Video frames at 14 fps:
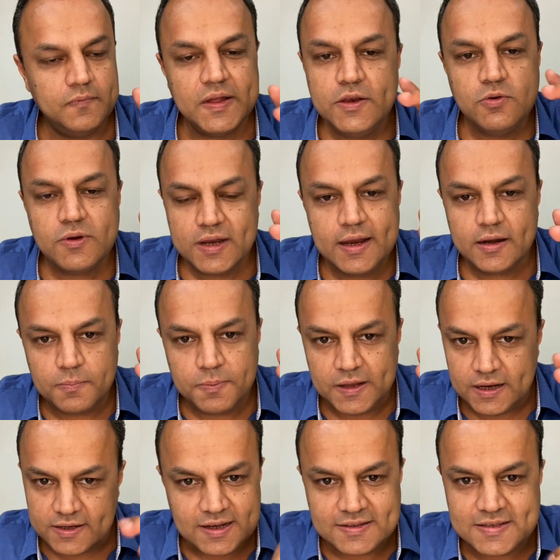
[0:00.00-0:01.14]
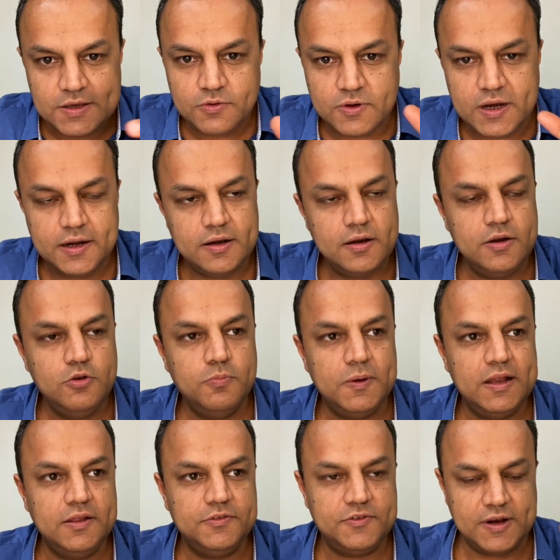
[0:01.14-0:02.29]
you create a playlist, let's say you created a new
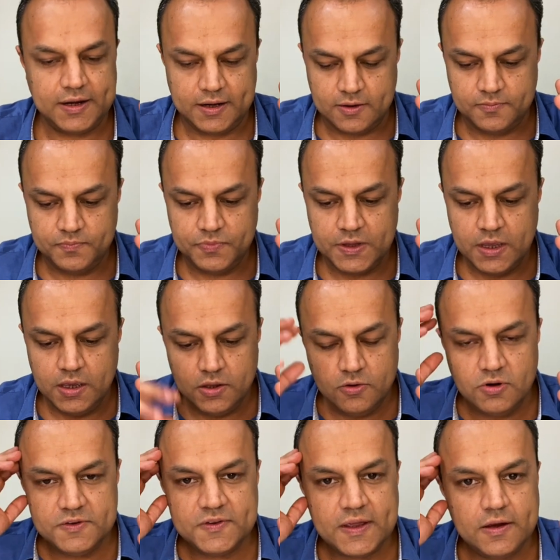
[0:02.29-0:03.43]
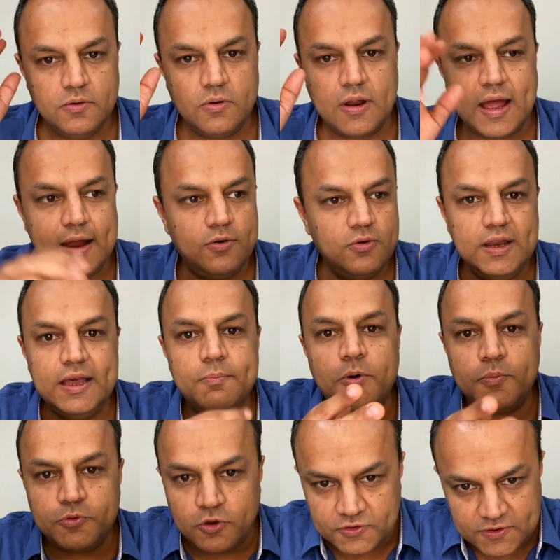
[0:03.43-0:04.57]
playlist right now. You decide you want to add only
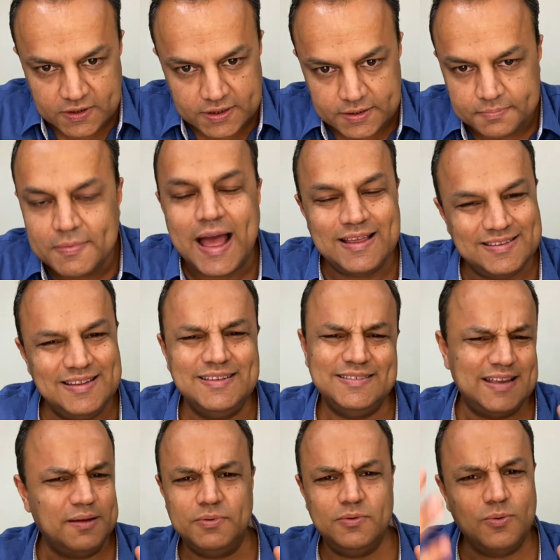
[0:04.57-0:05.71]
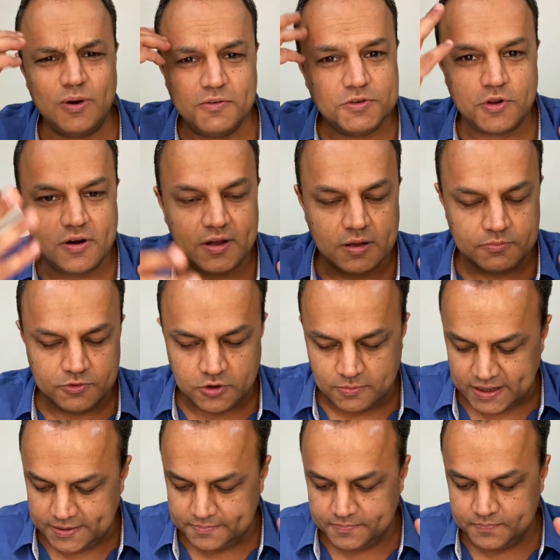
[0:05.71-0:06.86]
hip-hop songs in it, as an example, whatever genre comes to your
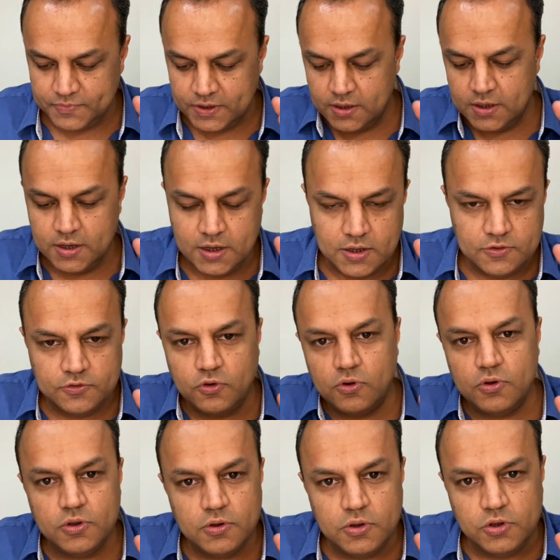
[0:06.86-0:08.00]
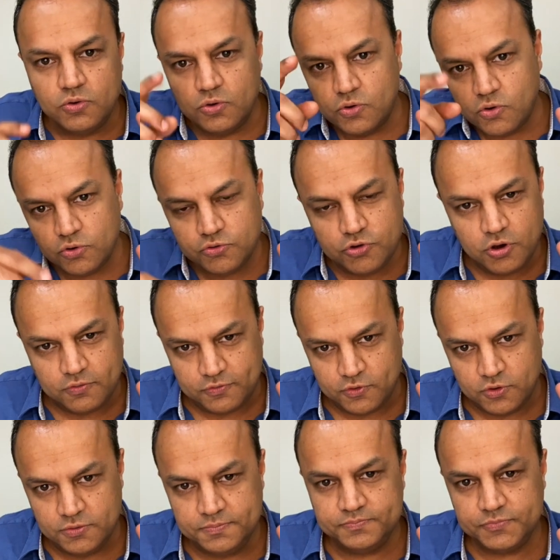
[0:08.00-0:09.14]
mind. So you'll go through your
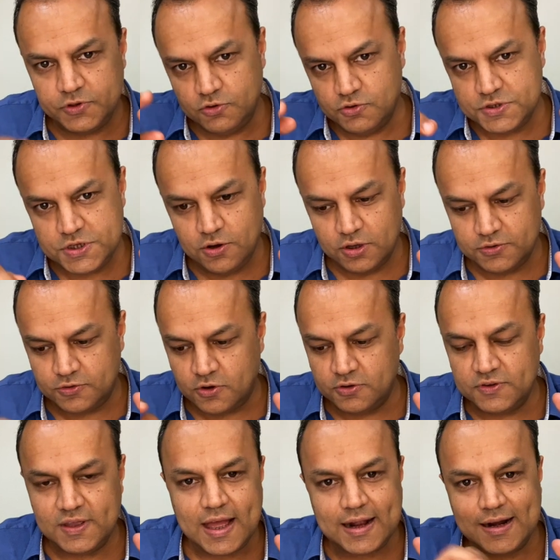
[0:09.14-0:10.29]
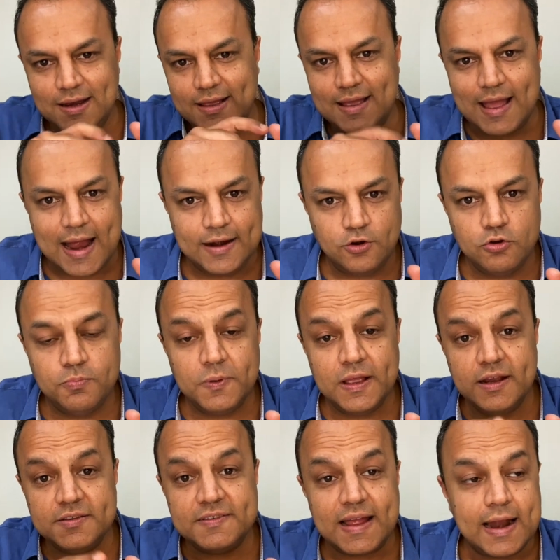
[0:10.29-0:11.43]
phone, you'll see all the songs, click add to
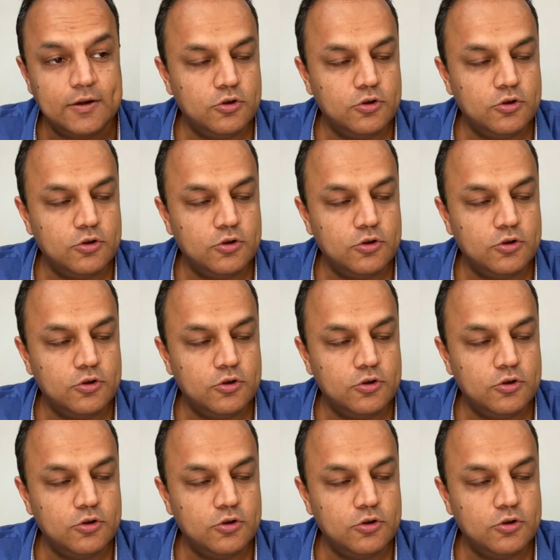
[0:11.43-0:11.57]
playlist,